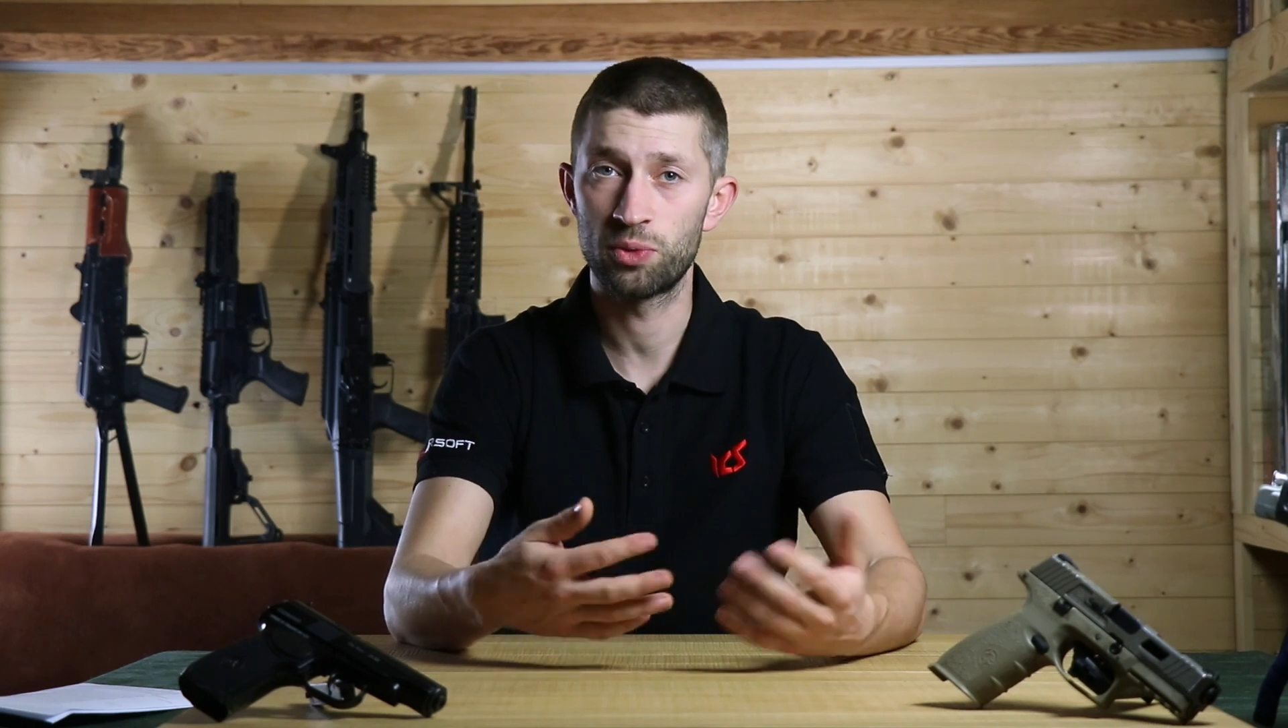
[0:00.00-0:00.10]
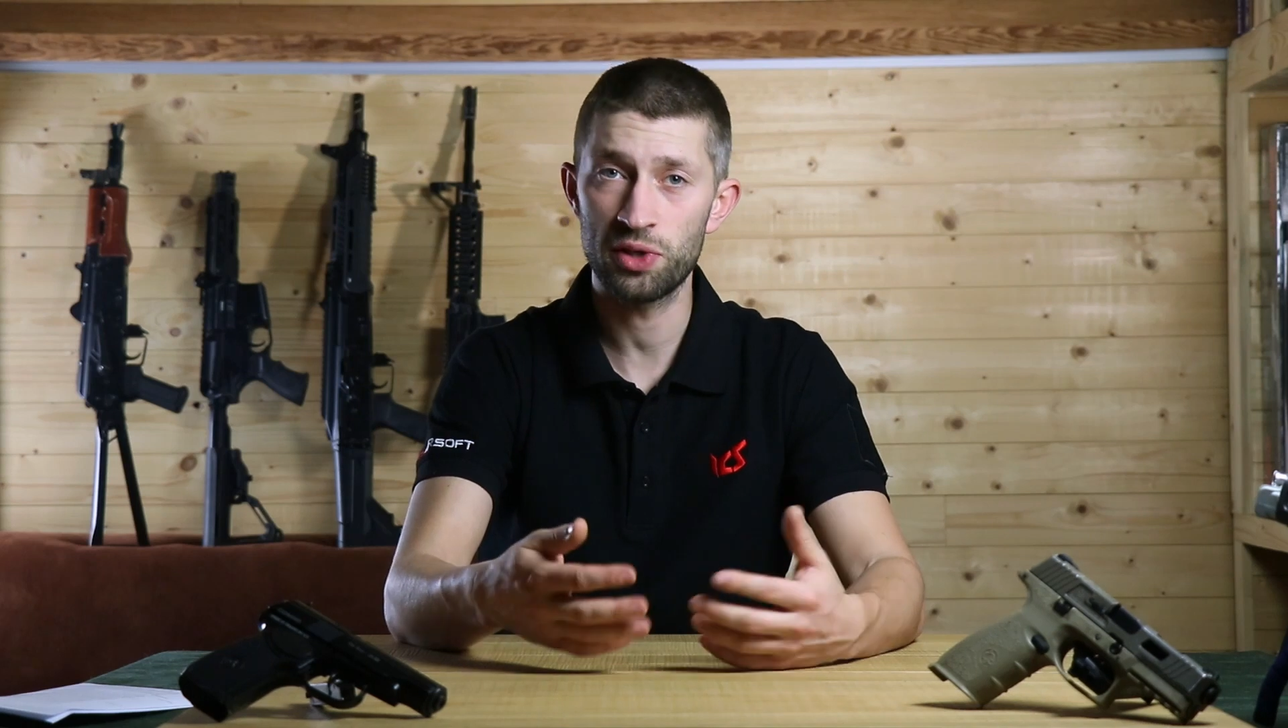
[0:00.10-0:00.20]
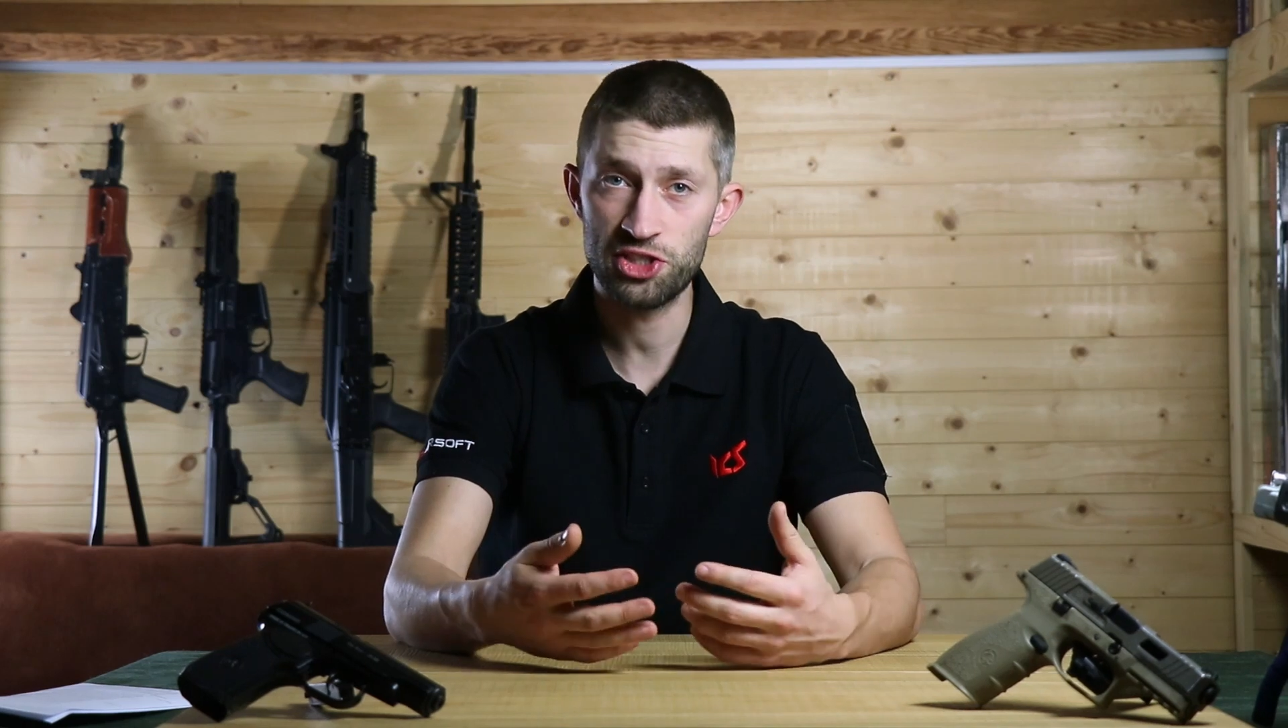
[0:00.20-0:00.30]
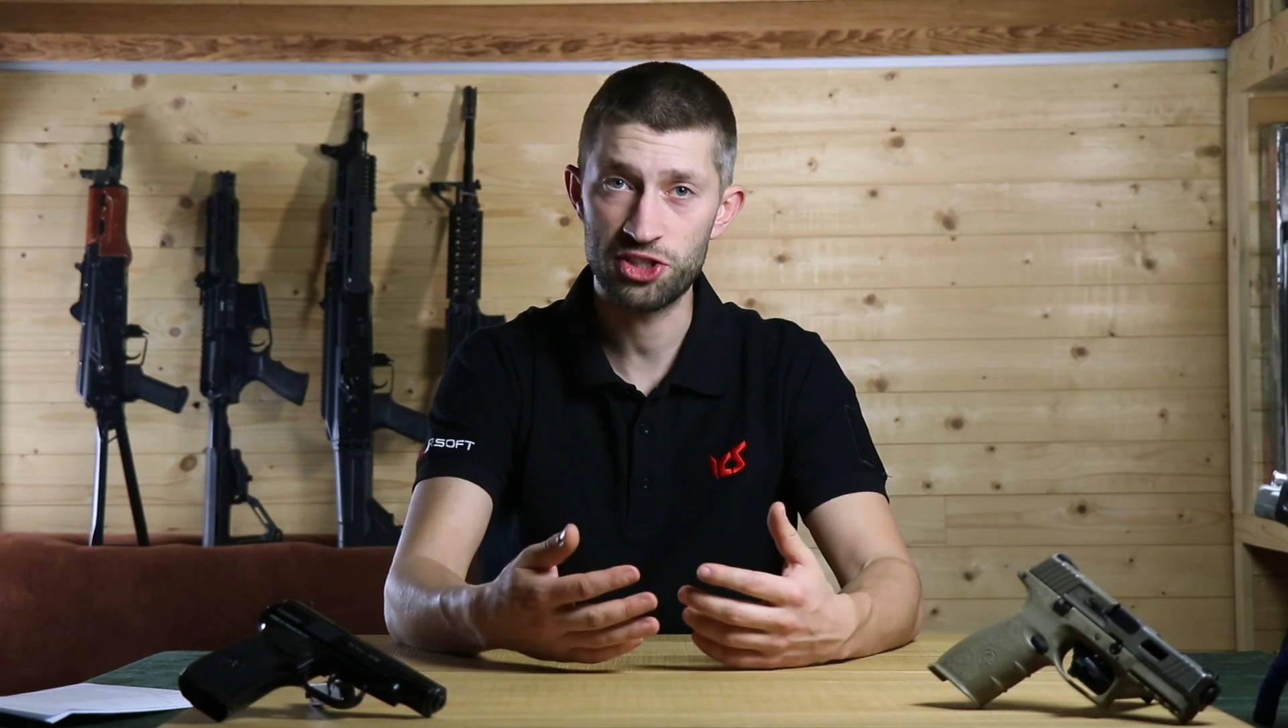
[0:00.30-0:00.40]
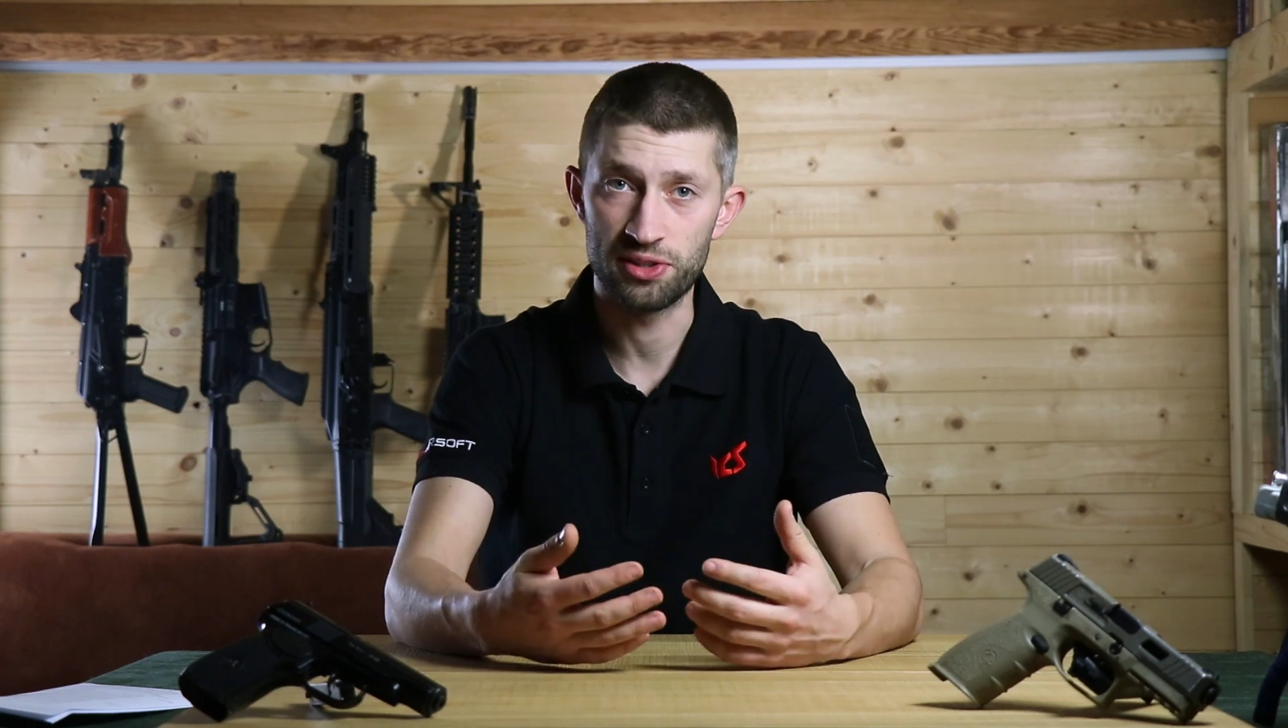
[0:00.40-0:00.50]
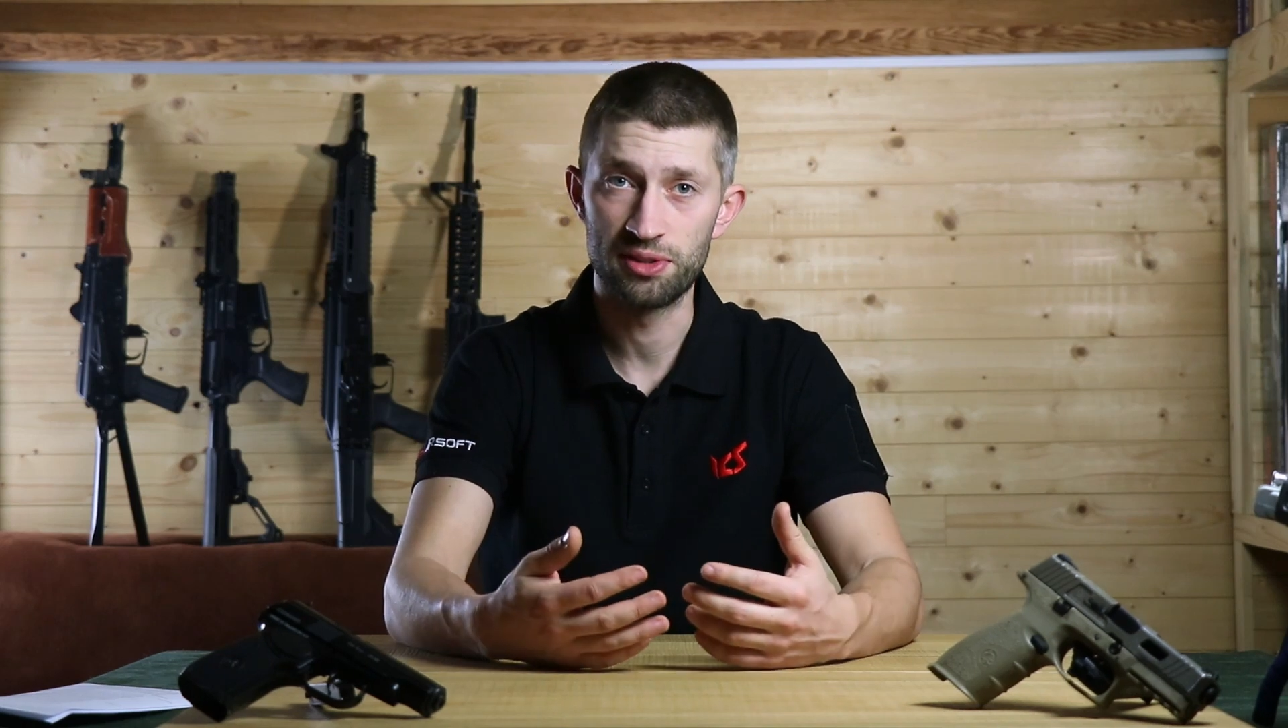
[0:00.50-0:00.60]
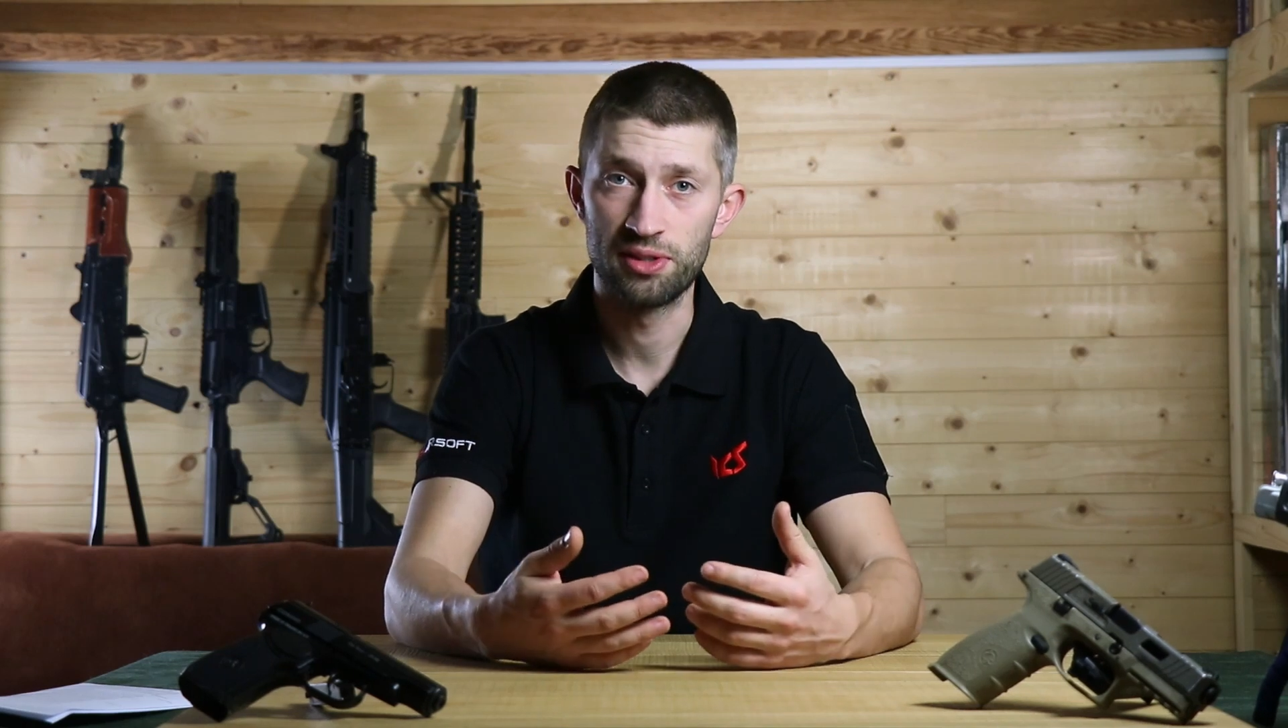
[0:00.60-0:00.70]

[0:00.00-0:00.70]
question.